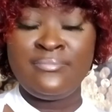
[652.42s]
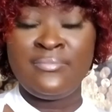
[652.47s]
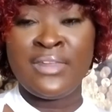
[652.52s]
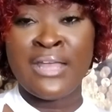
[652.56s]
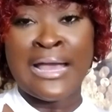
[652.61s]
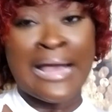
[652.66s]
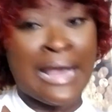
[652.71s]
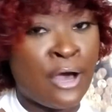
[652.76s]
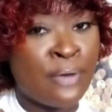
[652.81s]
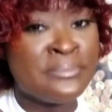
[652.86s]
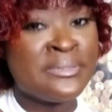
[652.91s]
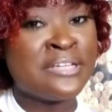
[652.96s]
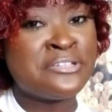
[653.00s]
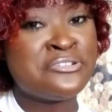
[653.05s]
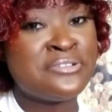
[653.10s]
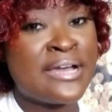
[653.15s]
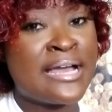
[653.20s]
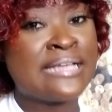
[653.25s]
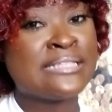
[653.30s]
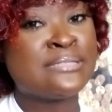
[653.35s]
I hope that you
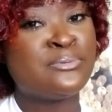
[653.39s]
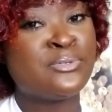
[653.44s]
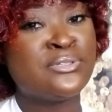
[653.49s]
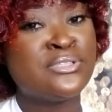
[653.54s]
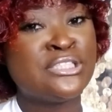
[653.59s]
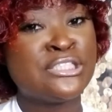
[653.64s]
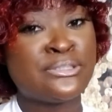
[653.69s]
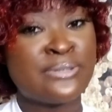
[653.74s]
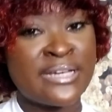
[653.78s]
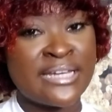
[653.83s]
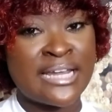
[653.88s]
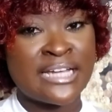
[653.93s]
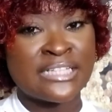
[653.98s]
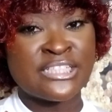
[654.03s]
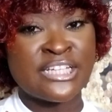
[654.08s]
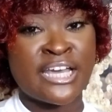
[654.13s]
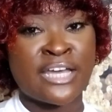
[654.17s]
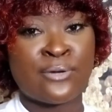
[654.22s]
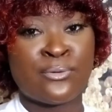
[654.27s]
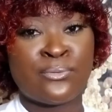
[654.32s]
guys will enjoy that
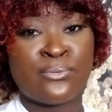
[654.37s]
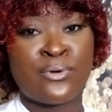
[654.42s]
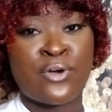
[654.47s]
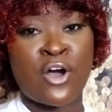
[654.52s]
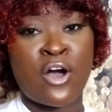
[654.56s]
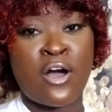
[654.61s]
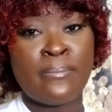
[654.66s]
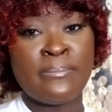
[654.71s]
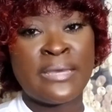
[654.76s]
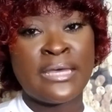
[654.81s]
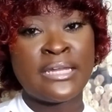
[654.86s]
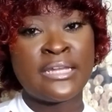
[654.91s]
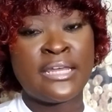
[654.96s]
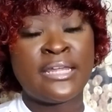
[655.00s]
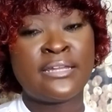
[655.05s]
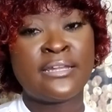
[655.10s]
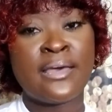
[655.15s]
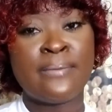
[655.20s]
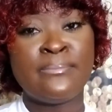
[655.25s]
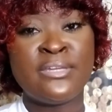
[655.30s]
channel. Comment
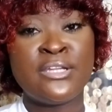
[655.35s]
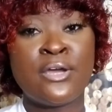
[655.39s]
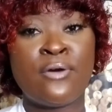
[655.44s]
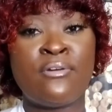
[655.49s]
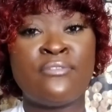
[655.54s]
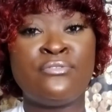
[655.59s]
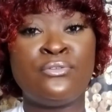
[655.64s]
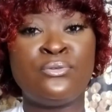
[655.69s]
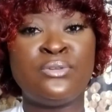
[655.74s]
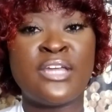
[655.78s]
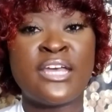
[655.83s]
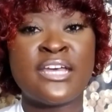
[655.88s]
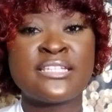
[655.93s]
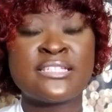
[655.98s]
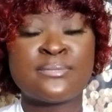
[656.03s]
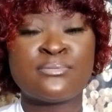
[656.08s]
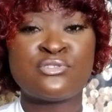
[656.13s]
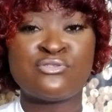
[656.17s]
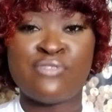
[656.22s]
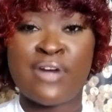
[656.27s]
and let me know if you did
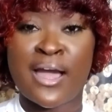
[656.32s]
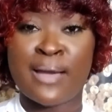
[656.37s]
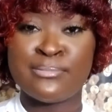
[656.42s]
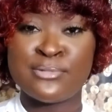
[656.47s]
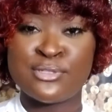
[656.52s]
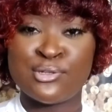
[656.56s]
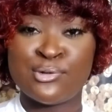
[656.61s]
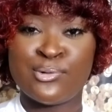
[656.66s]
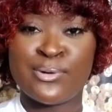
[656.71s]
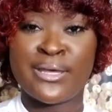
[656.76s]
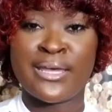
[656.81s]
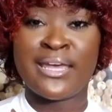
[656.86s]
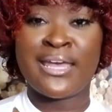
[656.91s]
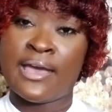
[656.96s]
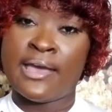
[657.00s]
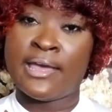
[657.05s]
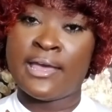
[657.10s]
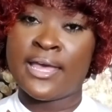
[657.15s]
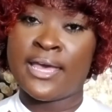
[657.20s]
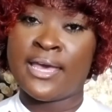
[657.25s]
subscribe to it.
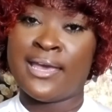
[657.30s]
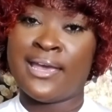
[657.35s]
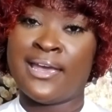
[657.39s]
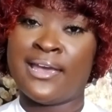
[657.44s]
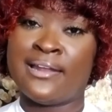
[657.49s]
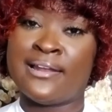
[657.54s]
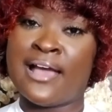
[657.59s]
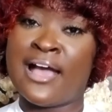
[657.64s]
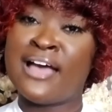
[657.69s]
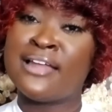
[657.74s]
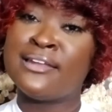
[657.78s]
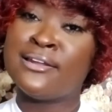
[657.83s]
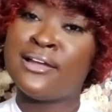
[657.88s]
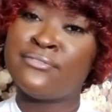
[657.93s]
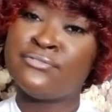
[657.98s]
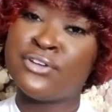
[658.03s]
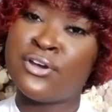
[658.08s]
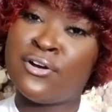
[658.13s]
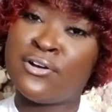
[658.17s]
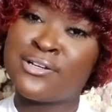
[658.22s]
And I love
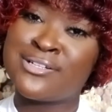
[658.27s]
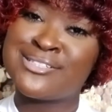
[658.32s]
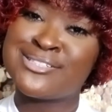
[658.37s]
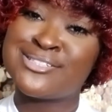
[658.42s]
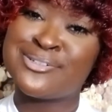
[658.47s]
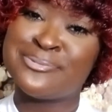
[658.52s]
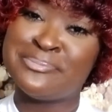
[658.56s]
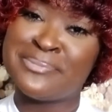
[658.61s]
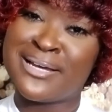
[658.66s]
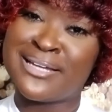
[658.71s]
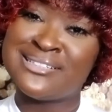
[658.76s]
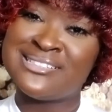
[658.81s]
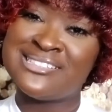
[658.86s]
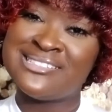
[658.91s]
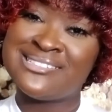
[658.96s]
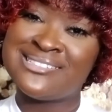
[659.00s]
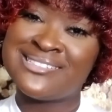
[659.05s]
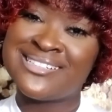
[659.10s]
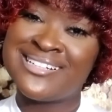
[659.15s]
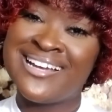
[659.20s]
y'all so
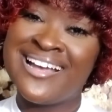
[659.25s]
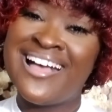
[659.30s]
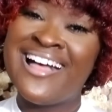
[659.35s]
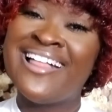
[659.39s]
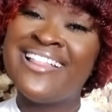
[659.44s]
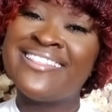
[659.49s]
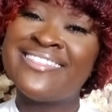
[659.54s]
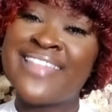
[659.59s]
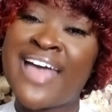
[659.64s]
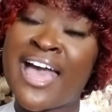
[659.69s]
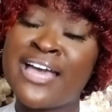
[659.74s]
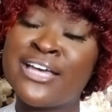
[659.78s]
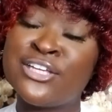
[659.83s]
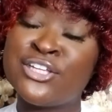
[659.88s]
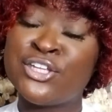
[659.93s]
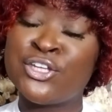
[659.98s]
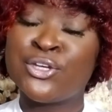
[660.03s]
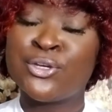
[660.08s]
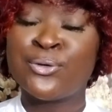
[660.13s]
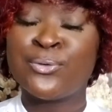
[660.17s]
much.
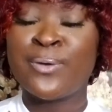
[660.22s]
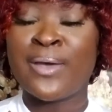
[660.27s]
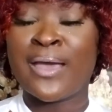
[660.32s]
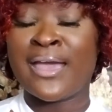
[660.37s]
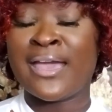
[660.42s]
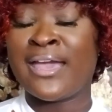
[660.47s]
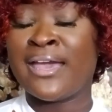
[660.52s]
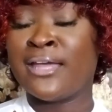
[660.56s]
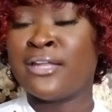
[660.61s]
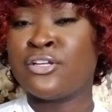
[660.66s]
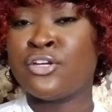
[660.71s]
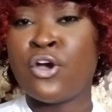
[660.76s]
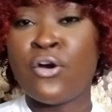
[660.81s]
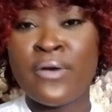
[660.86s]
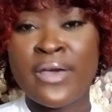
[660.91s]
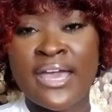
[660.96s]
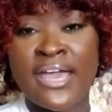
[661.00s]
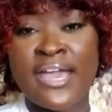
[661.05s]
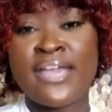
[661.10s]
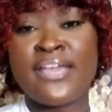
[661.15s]
Thank you. And go
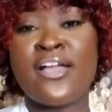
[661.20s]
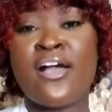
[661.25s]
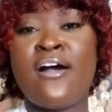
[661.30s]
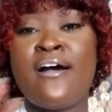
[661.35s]
ahead, y'all.